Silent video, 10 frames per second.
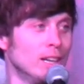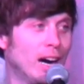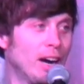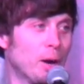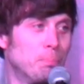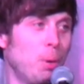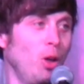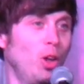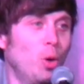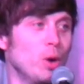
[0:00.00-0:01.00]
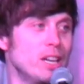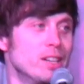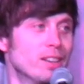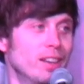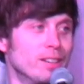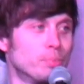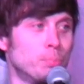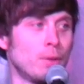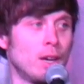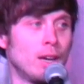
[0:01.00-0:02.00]
I had a bowl of weed and then
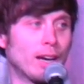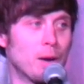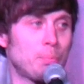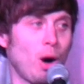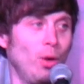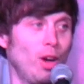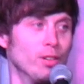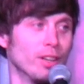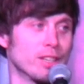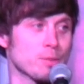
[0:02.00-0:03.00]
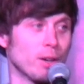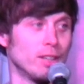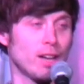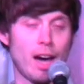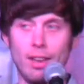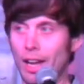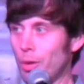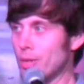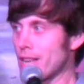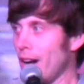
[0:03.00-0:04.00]
I got pulled over because my
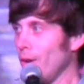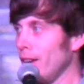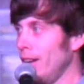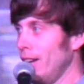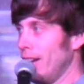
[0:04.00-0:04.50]
headlight was out,